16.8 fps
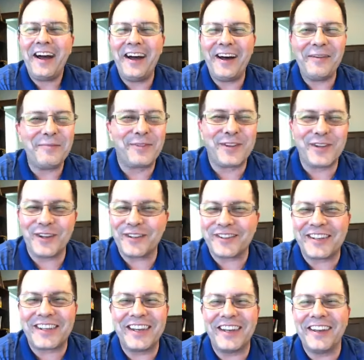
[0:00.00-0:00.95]
I'm
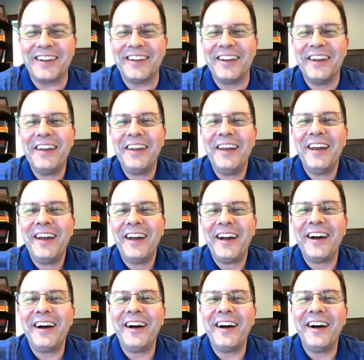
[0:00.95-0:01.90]
just kidding.
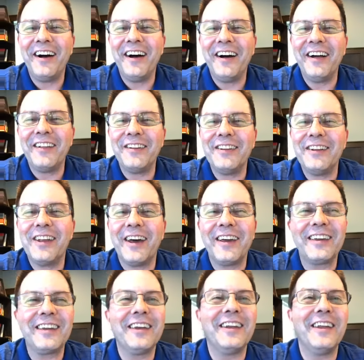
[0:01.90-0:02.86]
Did
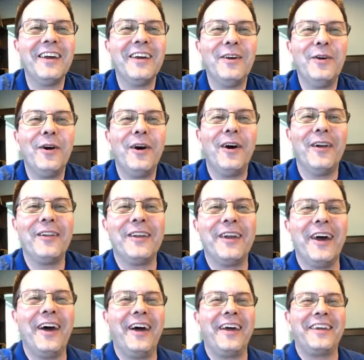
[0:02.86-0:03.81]
I get it? Who all
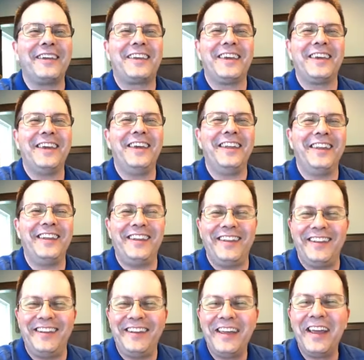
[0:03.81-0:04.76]
did I get
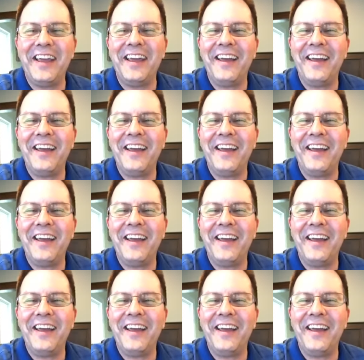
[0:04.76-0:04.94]
it?